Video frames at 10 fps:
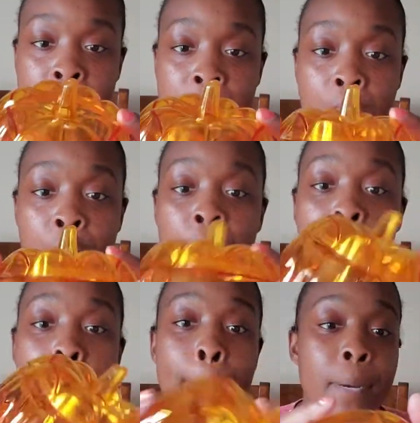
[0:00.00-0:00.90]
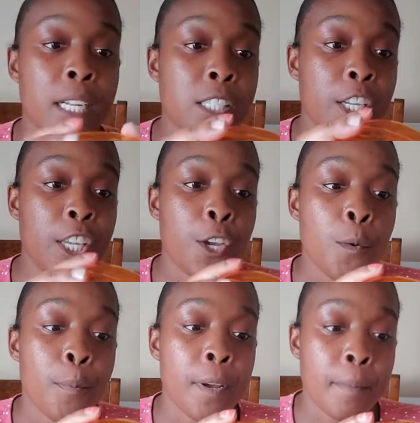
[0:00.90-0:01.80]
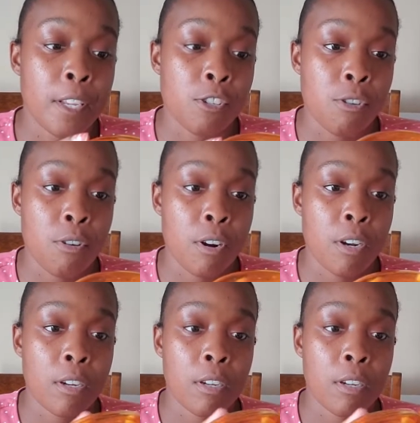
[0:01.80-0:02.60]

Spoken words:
it off. But it's a cute pumpkin jar.